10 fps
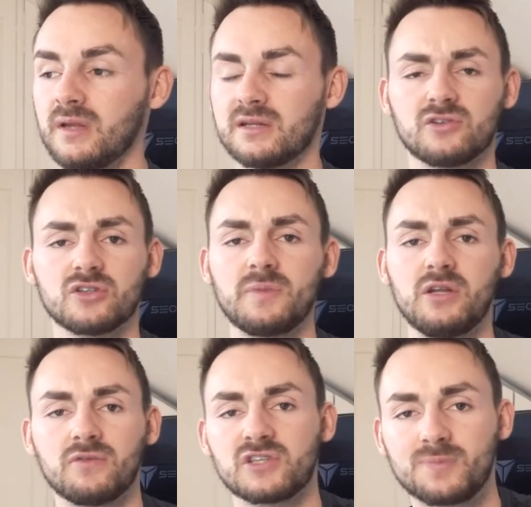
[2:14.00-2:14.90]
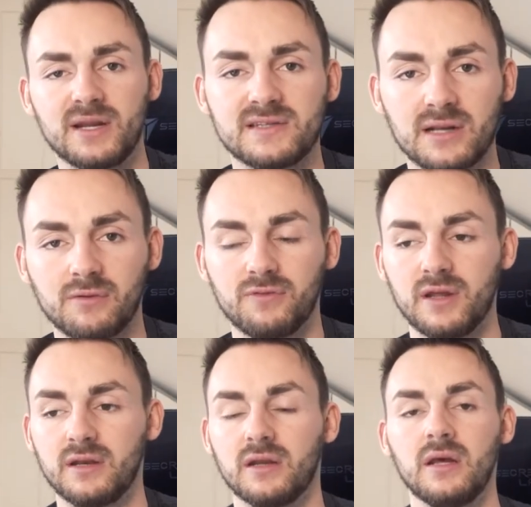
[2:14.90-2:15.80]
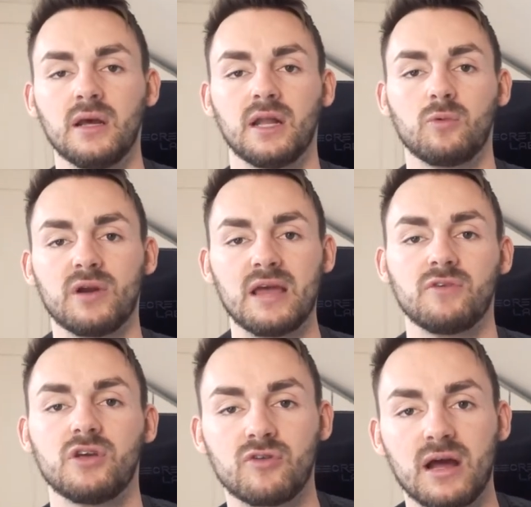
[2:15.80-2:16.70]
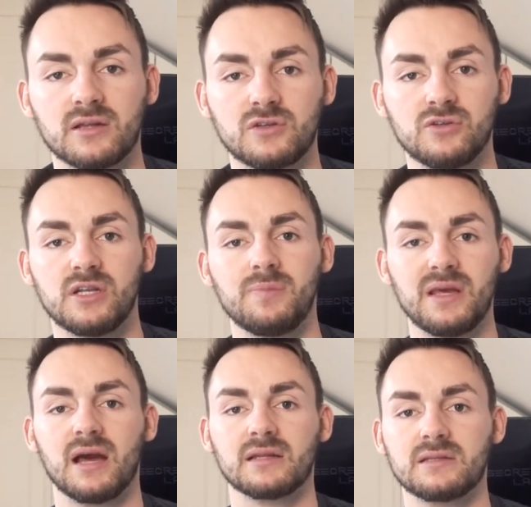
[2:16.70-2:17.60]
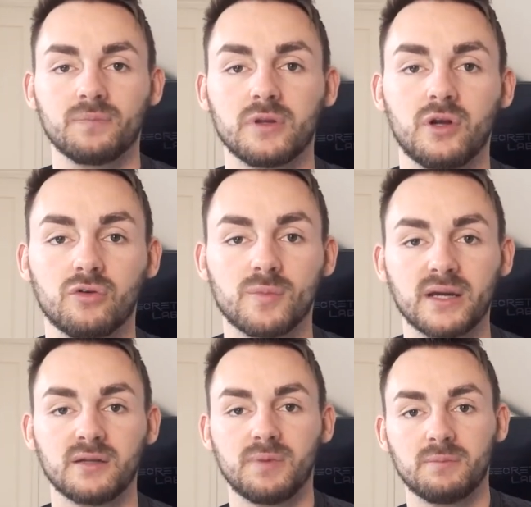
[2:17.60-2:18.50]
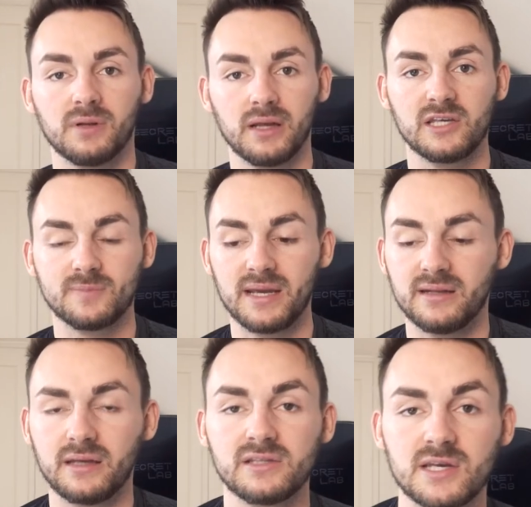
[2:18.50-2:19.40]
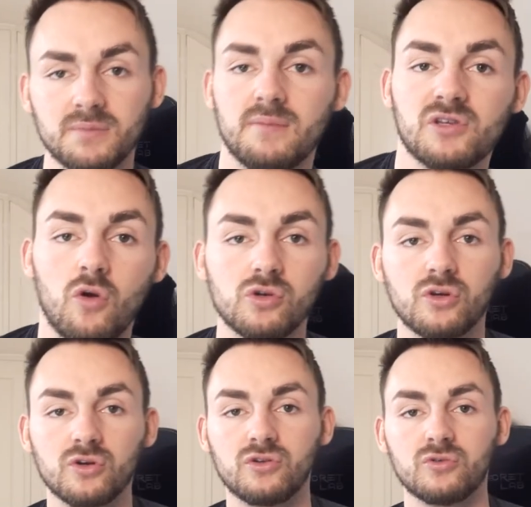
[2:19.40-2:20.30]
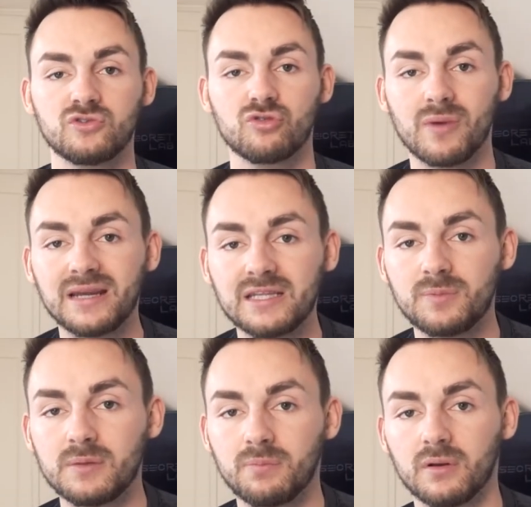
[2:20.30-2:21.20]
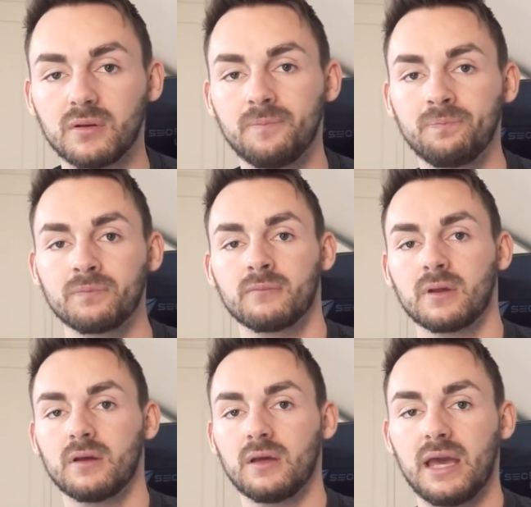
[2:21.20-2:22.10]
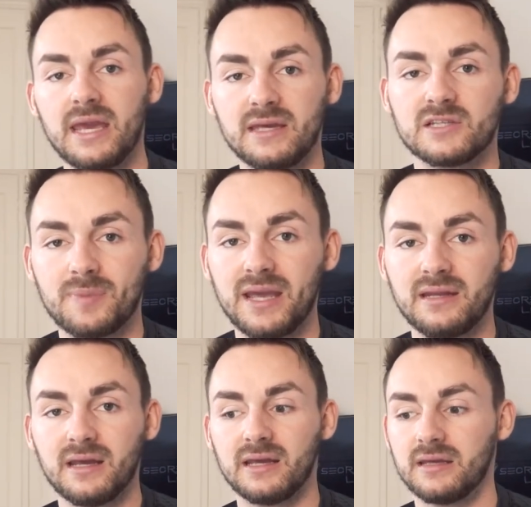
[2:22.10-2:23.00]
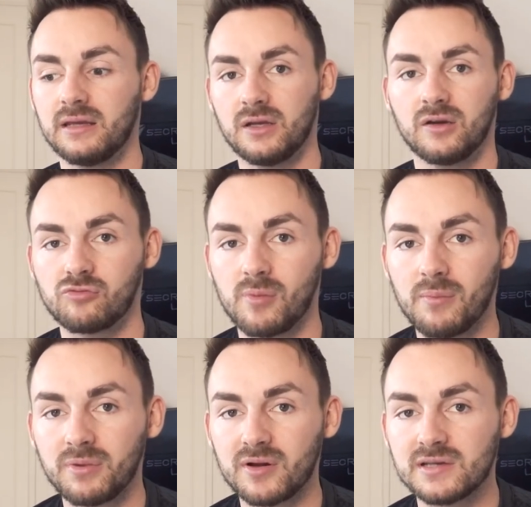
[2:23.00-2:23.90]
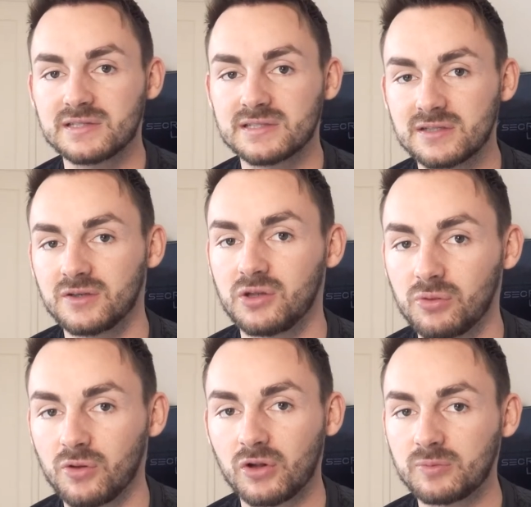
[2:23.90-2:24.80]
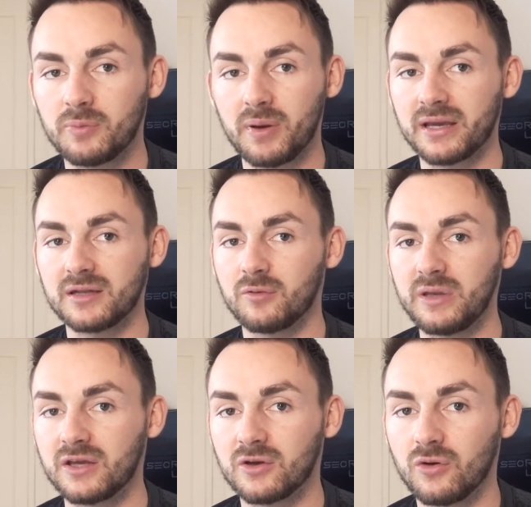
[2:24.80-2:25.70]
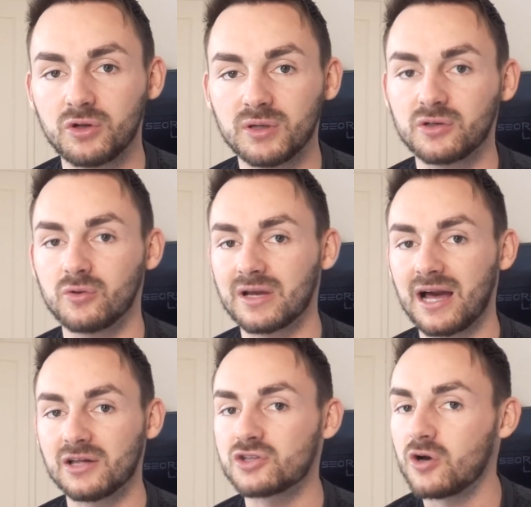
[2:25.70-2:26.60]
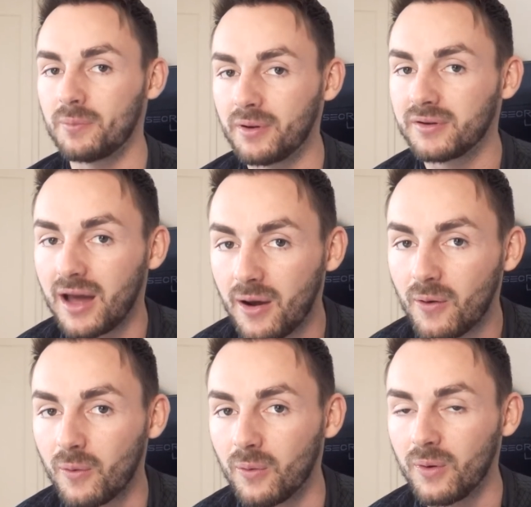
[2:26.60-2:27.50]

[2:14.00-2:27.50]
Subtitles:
And it's not to mean you have to spread yourself thin, like wherever you're at, you need to be at. You know, reminding people, hey, it's payday. Sometimes all you've got to do is remind people, hey, it's payday. Remember us? You thought about buying a week ago and you had no cash, how about now?